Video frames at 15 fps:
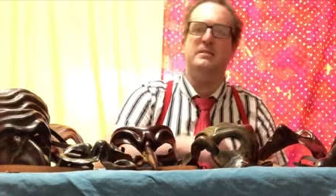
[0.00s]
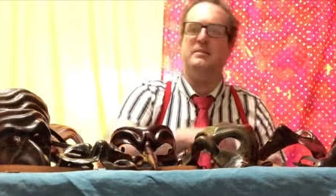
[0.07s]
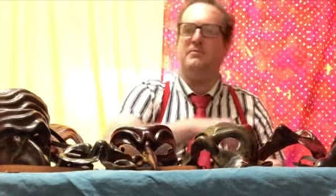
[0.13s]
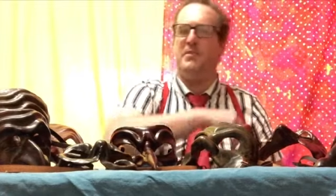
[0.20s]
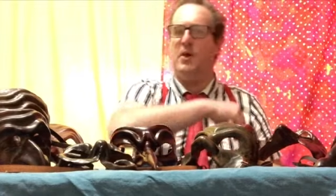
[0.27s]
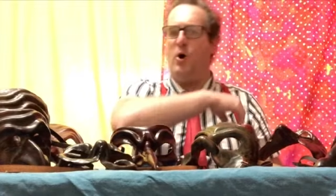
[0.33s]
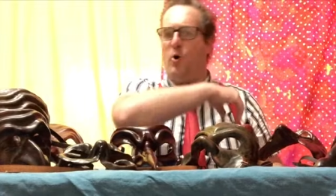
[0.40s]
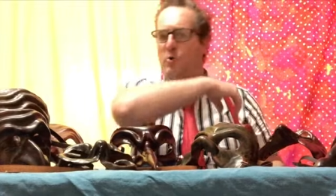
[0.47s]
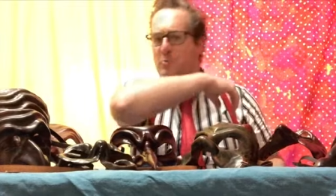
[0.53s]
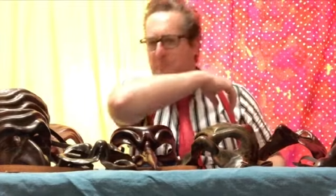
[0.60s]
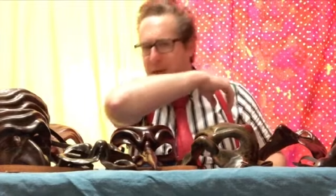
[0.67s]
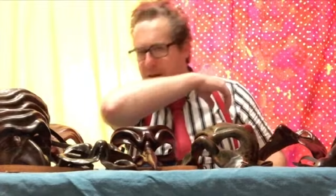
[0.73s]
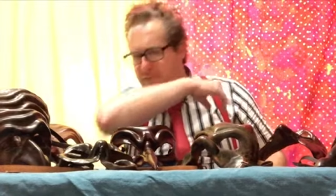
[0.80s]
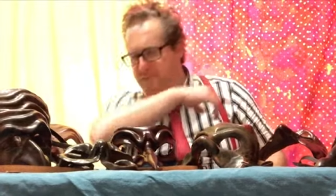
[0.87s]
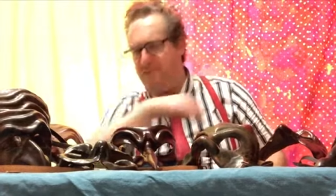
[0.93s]
of the old
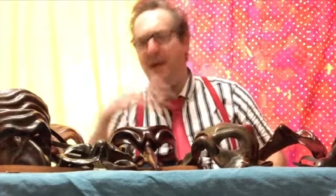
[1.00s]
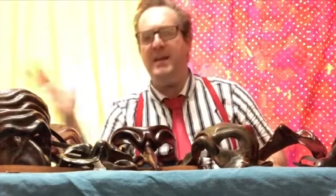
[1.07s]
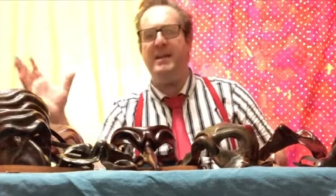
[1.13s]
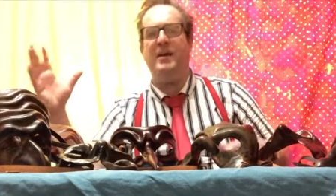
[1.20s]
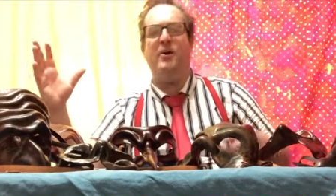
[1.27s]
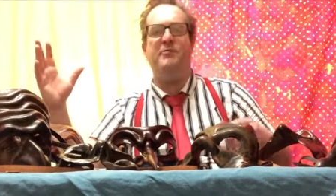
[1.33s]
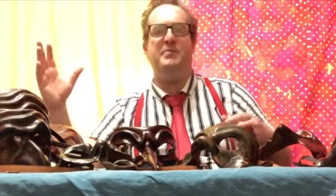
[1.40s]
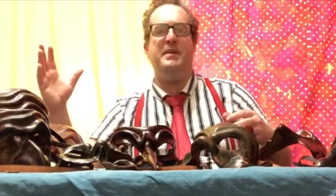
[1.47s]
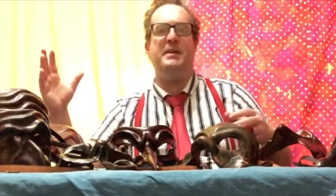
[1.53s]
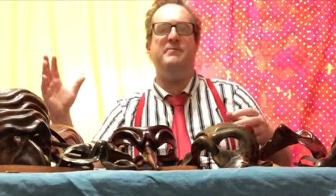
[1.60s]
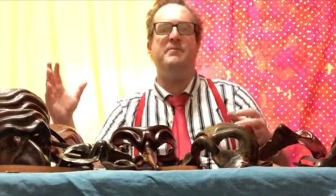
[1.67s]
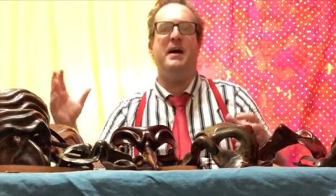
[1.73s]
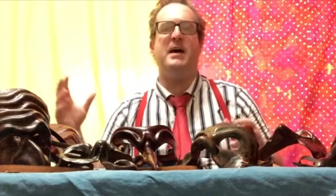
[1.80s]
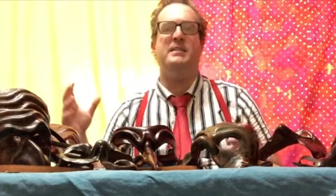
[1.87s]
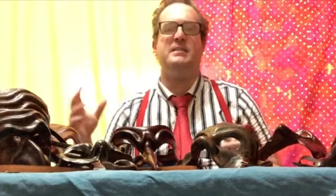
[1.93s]
men, fending off the
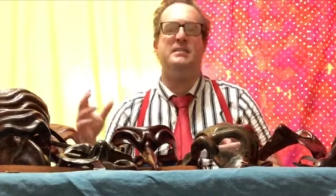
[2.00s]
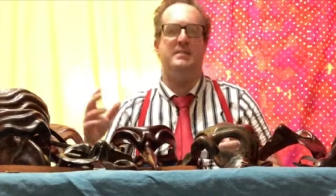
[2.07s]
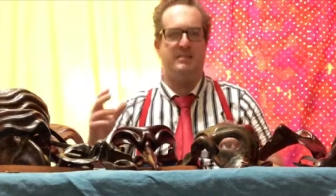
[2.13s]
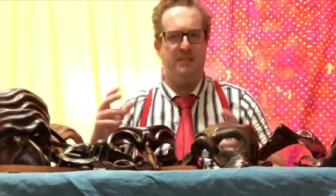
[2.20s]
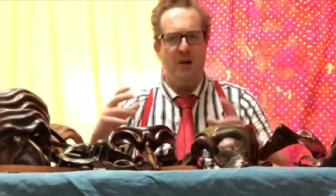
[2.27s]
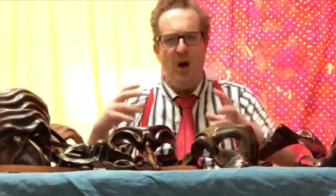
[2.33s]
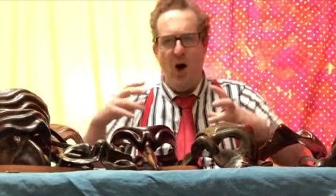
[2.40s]
advances